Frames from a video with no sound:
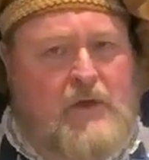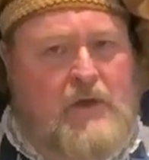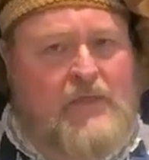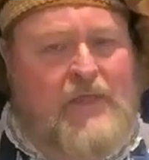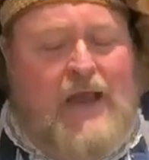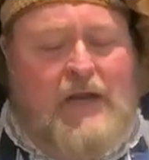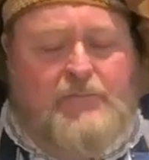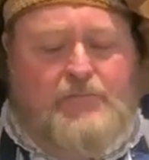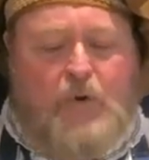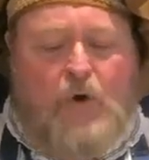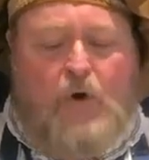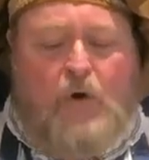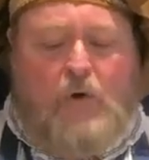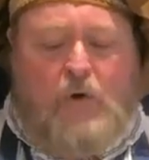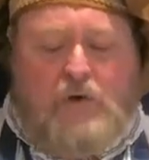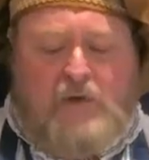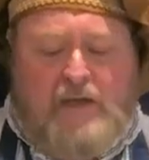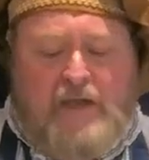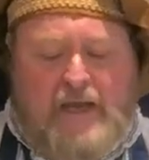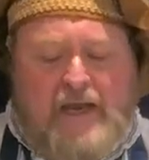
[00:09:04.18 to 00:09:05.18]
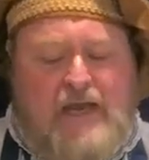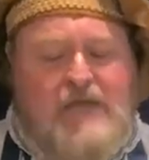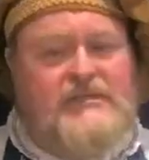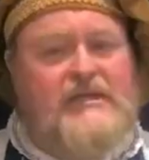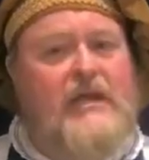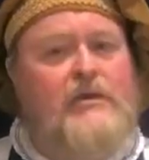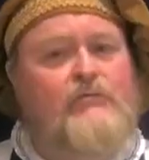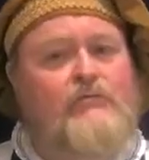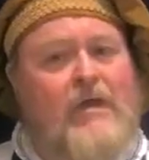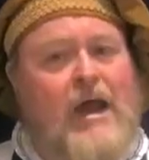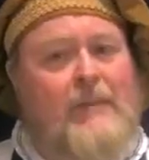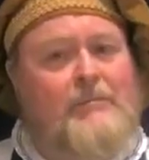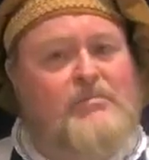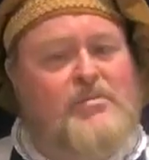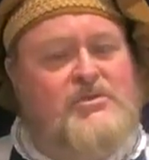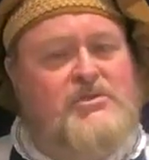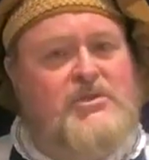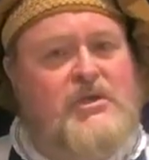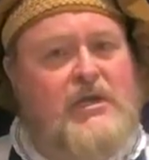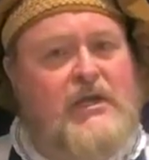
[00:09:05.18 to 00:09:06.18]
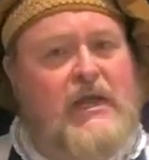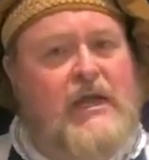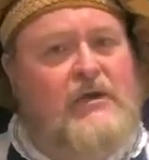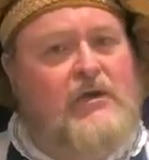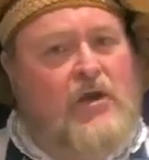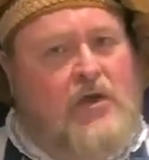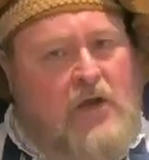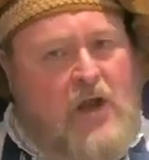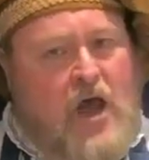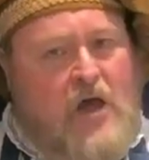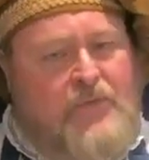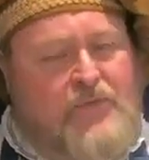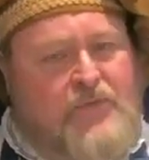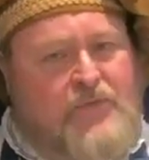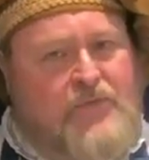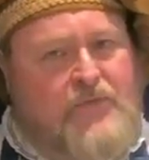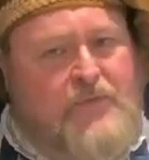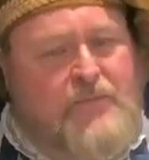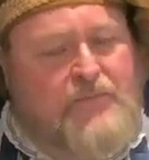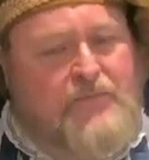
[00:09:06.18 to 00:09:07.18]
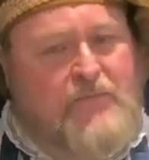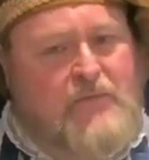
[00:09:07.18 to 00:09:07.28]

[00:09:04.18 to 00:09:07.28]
That ball is then wrapped in a cloth